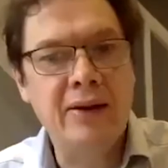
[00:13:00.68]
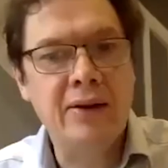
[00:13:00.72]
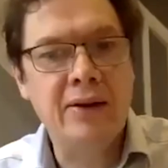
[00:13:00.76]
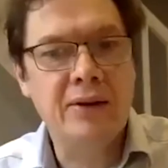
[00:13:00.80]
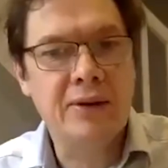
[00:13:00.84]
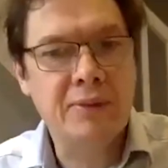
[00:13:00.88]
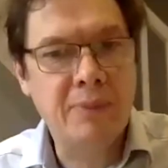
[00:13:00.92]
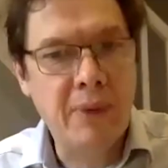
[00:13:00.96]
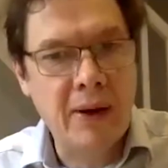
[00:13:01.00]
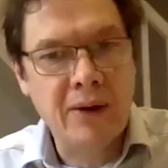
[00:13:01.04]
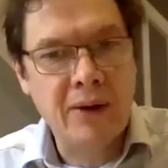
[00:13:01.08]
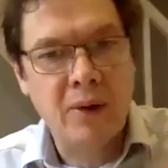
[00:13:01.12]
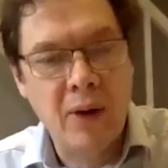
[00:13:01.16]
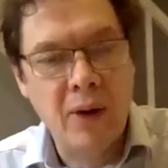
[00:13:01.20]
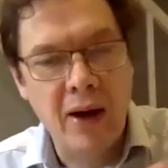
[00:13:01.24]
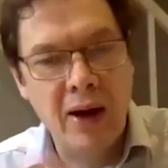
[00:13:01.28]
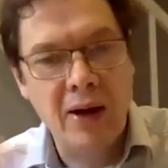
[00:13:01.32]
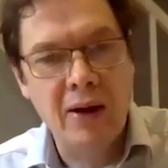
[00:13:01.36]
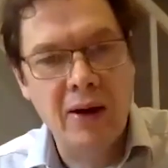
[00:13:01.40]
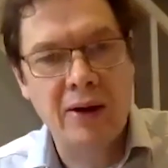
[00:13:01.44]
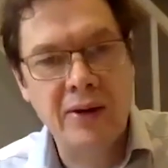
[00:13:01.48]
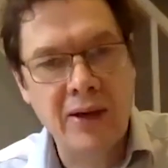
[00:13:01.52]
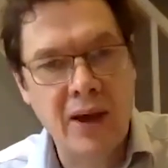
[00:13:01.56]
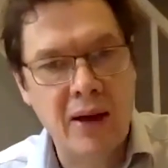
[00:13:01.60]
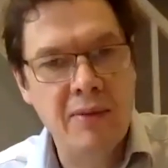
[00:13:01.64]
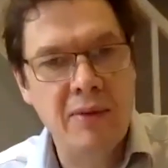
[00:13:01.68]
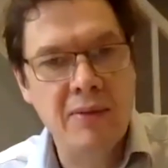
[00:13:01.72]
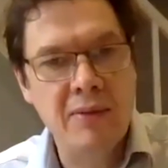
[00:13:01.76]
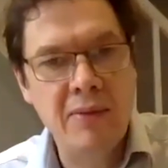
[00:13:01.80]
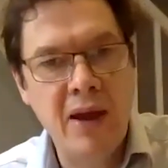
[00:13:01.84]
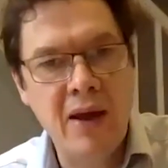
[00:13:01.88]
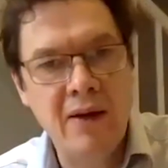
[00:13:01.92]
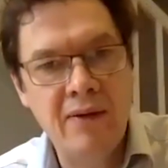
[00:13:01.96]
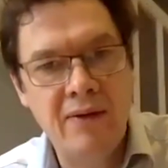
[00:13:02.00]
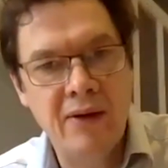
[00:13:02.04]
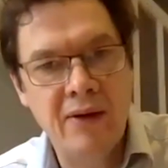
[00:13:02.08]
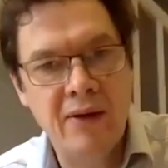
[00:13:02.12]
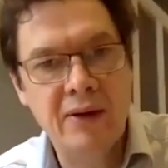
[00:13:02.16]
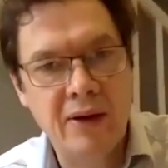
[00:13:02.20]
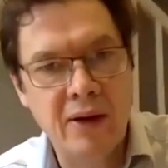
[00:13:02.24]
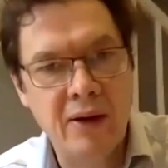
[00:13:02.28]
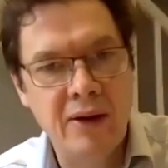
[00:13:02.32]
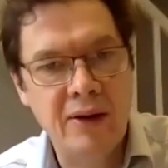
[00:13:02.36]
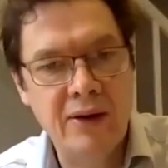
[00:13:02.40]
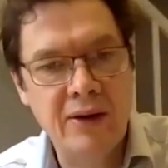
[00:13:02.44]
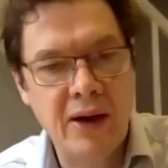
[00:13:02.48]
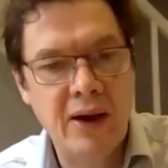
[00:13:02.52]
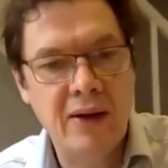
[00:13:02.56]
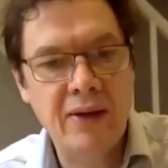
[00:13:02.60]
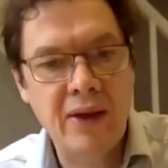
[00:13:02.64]
you can spend quite a lot of time and effort
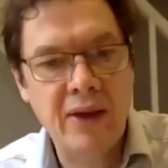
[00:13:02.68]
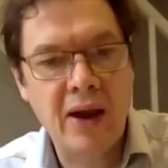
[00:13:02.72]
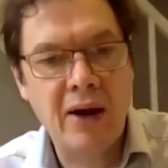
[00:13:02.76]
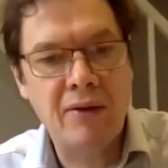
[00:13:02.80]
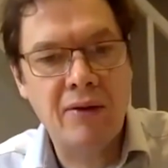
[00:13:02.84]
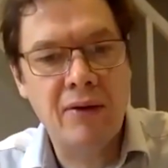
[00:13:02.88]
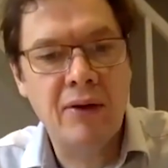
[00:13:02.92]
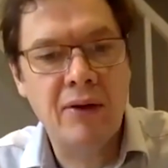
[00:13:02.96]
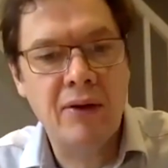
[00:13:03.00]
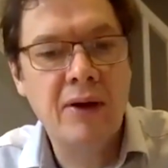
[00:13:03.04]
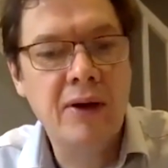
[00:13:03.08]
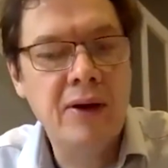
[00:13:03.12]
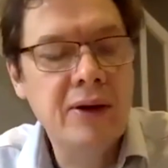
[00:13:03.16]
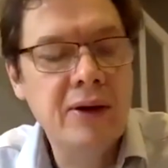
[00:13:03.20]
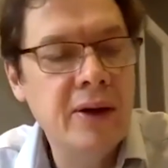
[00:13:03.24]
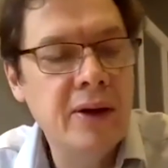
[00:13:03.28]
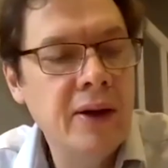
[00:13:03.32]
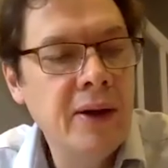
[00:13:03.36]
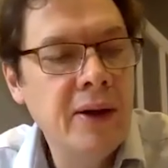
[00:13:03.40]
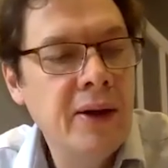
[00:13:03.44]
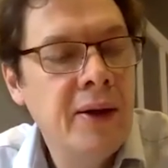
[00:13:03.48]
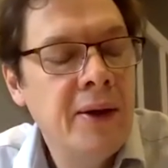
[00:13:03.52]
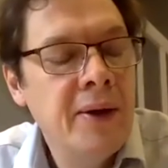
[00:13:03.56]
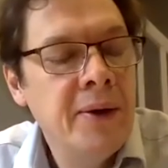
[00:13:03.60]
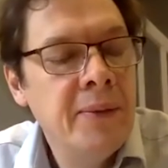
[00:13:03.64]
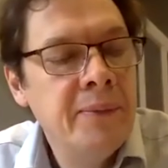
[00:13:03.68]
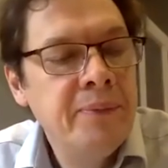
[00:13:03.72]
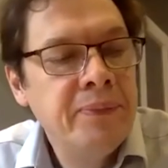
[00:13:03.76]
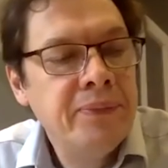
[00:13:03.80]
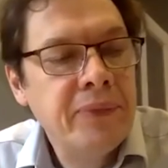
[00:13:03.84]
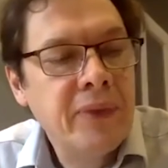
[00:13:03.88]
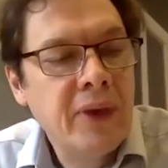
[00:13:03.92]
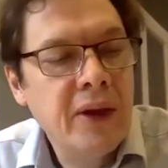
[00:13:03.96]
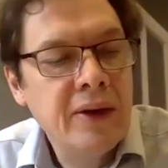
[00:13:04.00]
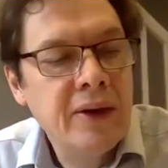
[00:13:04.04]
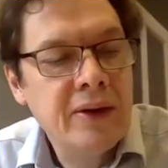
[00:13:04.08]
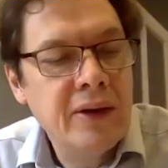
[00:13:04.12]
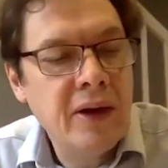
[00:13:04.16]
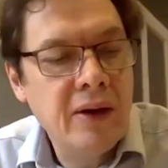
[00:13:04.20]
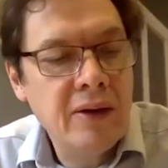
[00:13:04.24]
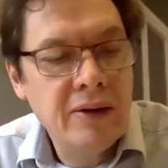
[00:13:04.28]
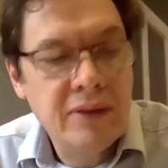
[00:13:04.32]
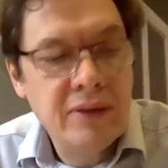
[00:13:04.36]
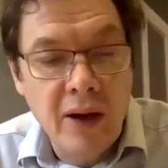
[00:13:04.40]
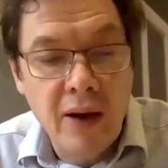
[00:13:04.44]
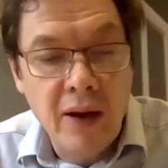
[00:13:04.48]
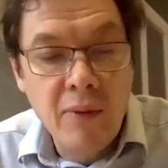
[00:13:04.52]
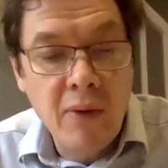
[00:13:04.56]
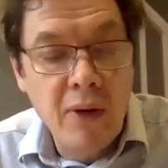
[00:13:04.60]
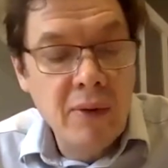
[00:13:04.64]
going down that road. So
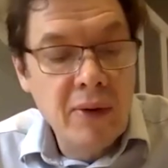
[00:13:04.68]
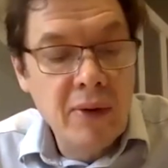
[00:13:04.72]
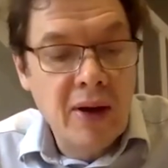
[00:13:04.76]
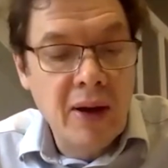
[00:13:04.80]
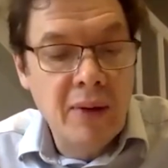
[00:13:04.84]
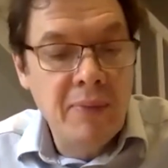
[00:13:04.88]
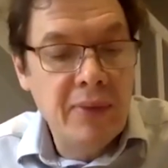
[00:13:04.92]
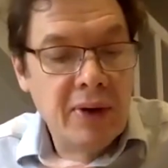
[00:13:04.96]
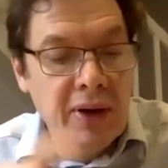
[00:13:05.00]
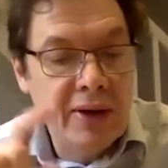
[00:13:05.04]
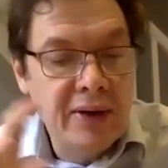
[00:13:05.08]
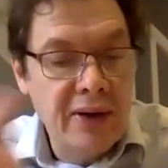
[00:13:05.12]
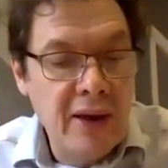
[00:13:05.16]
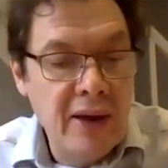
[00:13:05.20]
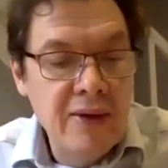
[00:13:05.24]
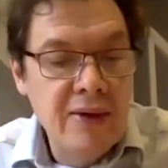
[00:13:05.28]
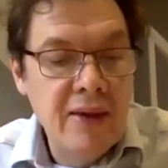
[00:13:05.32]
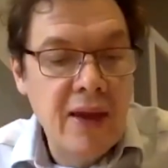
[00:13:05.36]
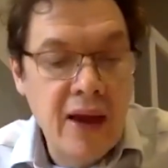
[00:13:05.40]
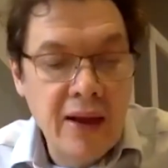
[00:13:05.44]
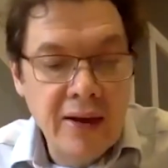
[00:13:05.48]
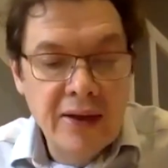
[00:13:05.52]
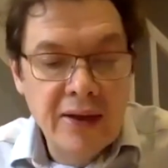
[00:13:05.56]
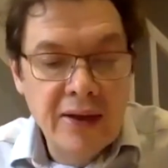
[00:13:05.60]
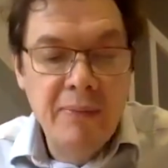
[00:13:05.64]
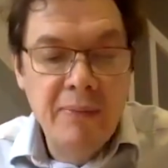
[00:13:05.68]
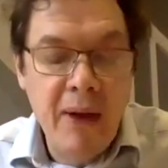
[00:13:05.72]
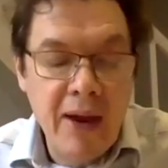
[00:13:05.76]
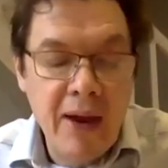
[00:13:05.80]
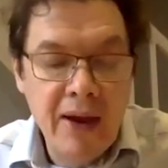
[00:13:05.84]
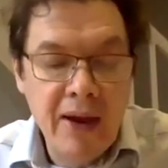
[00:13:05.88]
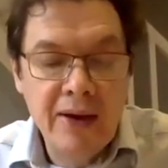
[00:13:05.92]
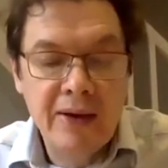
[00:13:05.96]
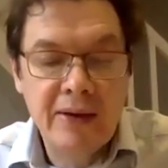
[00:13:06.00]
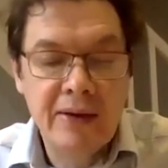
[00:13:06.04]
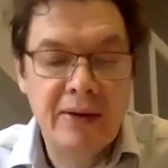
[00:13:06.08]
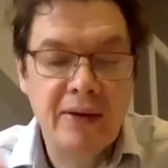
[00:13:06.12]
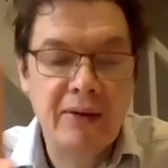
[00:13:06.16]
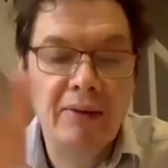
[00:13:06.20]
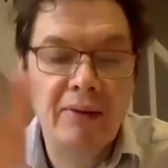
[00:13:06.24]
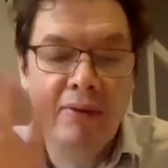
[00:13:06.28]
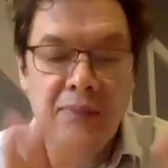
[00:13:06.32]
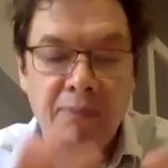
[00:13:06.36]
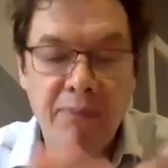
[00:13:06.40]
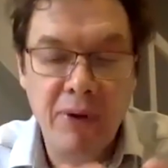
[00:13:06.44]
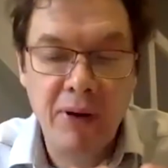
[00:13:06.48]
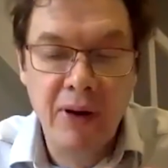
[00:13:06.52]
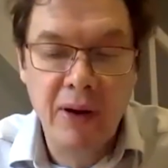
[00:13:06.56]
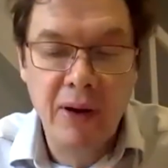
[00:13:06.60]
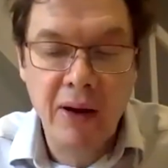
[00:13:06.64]
I work with companies in that space to
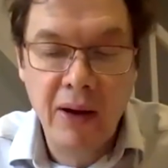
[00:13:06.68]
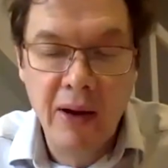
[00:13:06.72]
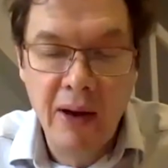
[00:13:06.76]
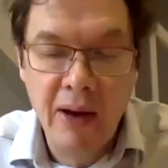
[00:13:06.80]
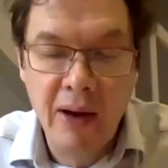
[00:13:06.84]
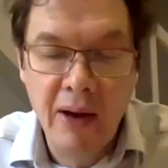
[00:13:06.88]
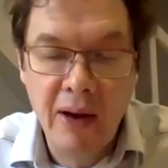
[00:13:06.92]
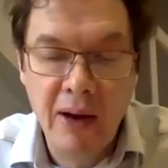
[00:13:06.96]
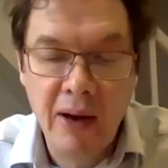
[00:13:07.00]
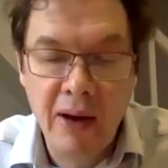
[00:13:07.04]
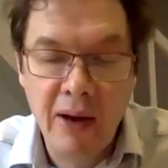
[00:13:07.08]
put a